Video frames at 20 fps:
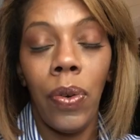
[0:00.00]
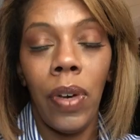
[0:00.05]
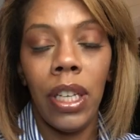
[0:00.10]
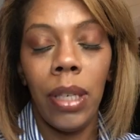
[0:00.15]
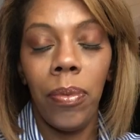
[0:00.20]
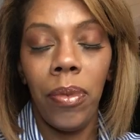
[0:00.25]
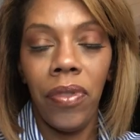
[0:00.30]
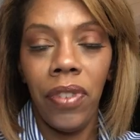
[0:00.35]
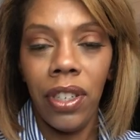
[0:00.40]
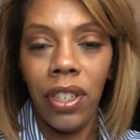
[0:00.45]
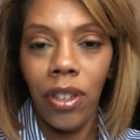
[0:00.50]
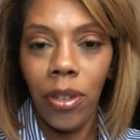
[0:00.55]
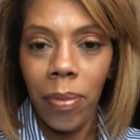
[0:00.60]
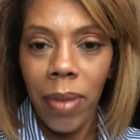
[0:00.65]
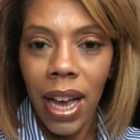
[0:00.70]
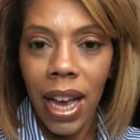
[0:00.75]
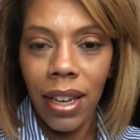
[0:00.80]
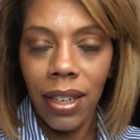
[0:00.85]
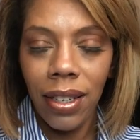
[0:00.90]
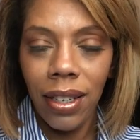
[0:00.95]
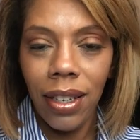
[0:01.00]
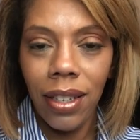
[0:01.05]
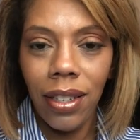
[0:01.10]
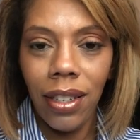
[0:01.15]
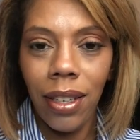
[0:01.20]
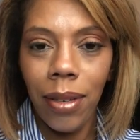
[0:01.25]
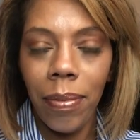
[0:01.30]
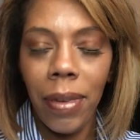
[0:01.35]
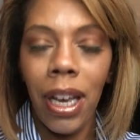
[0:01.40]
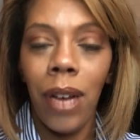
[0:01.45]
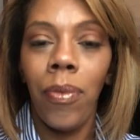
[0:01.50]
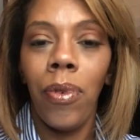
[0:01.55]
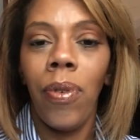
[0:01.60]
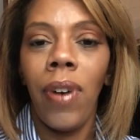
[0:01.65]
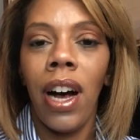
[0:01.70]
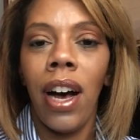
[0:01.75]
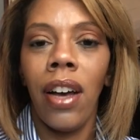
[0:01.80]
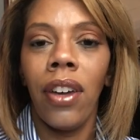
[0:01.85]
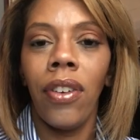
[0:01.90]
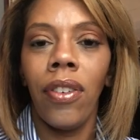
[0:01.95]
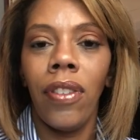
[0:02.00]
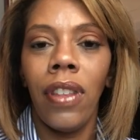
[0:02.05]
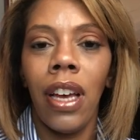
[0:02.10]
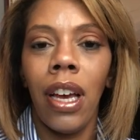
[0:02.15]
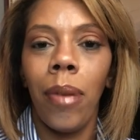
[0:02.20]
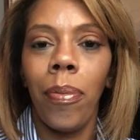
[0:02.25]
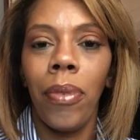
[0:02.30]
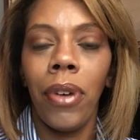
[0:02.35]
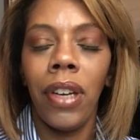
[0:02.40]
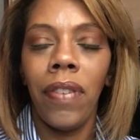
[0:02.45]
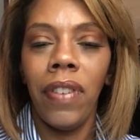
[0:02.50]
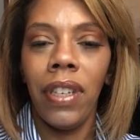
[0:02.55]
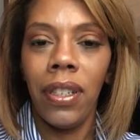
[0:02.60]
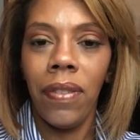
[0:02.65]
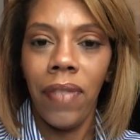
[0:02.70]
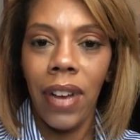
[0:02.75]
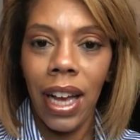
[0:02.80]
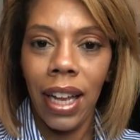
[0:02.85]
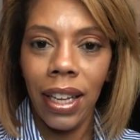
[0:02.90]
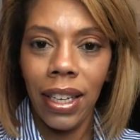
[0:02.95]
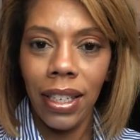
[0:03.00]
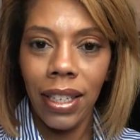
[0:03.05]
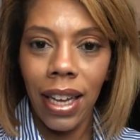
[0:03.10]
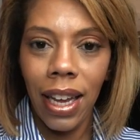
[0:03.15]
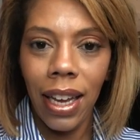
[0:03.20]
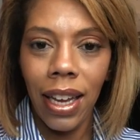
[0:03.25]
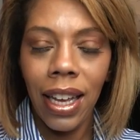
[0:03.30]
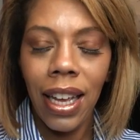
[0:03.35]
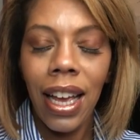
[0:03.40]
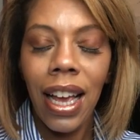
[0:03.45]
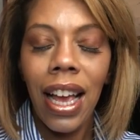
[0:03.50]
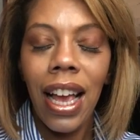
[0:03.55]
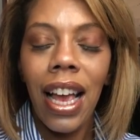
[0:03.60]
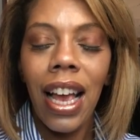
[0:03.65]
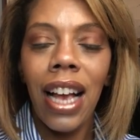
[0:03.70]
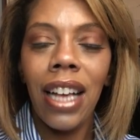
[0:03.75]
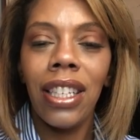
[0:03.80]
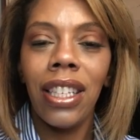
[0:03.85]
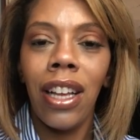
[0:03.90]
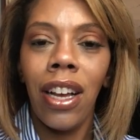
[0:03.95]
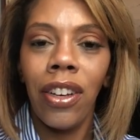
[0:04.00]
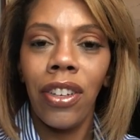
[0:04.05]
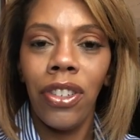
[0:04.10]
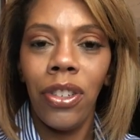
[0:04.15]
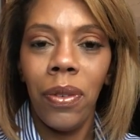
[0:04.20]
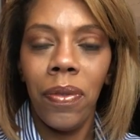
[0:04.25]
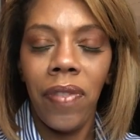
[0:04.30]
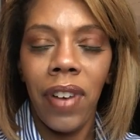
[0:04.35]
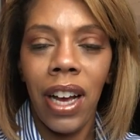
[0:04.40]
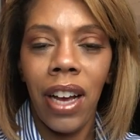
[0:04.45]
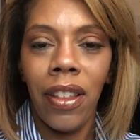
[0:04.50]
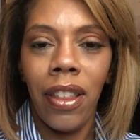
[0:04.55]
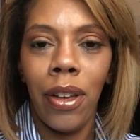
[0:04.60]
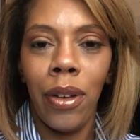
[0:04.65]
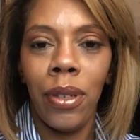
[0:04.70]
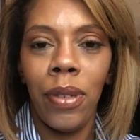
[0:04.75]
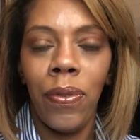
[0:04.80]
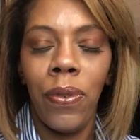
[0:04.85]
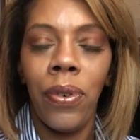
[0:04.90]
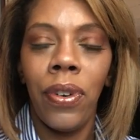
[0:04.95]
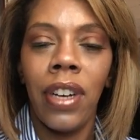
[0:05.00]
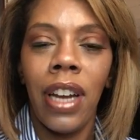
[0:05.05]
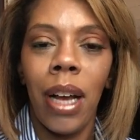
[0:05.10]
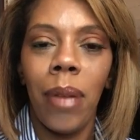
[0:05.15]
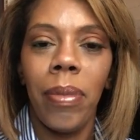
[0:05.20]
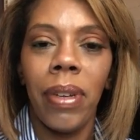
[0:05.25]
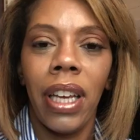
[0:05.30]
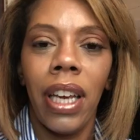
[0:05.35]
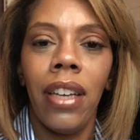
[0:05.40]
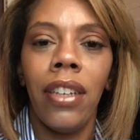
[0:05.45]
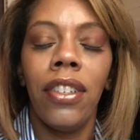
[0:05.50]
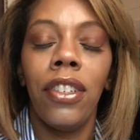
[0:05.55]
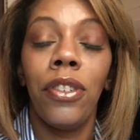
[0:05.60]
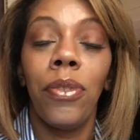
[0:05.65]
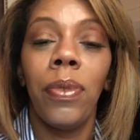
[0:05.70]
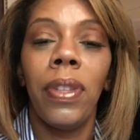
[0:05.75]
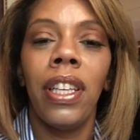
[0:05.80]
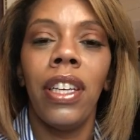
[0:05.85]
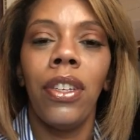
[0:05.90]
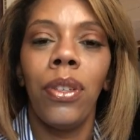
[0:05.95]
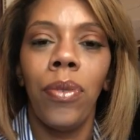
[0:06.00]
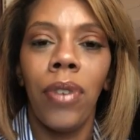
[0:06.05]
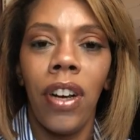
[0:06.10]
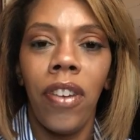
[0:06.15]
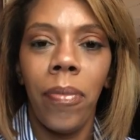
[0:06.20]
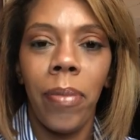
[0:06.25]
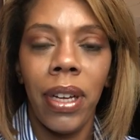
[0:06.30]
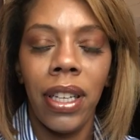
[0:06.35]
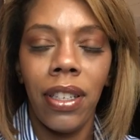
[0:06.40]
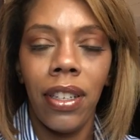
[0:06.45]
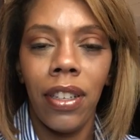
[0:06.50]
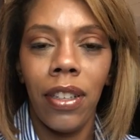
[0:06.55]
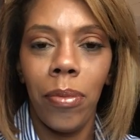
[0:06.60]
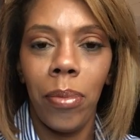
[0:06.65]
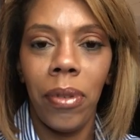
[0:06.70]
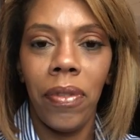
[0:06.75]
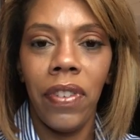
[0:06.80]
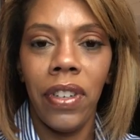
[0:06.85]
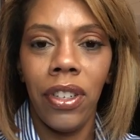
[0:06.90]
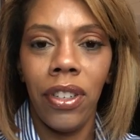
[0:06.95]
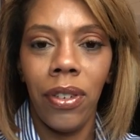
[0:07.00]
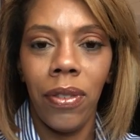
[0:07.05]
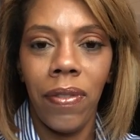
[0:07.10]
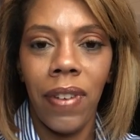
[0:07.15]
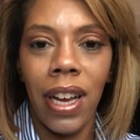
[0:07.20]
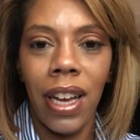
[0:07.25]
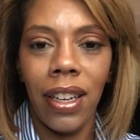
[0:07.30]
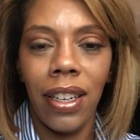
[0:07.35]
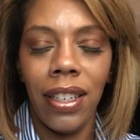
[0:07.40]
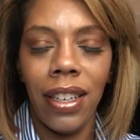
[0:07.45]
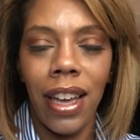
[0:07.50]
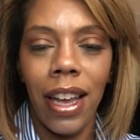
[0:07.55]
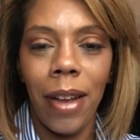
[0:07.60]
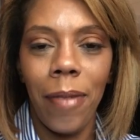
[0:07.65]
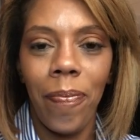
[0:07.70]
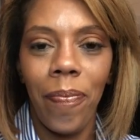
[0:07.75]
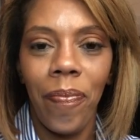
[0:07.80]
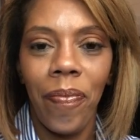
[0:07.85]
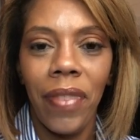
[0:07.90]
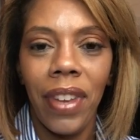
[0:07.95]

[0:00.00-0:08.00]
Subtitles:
U.S. Provisional Patent System and will honor that previous filing date as long as you file those foreign applications within 12 months of the provisional filing date.